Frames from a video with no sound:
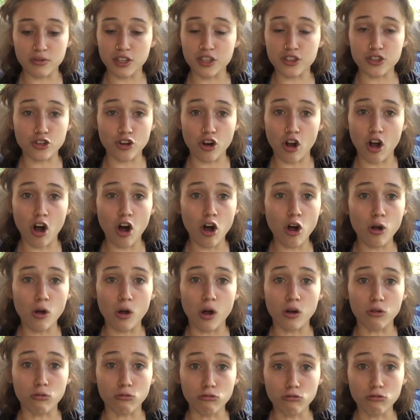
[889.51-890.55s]
these are
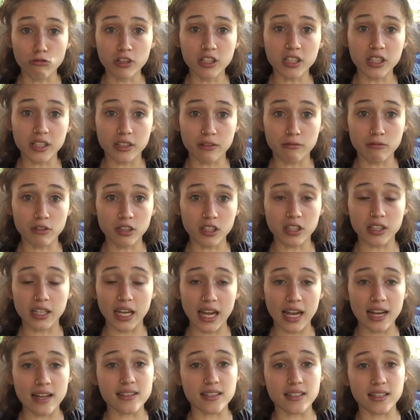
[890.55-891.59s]
all really, really
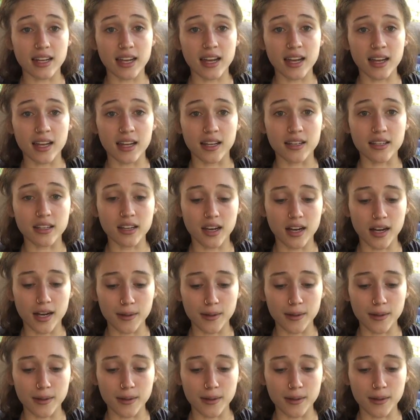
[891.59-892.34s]
hand in hand.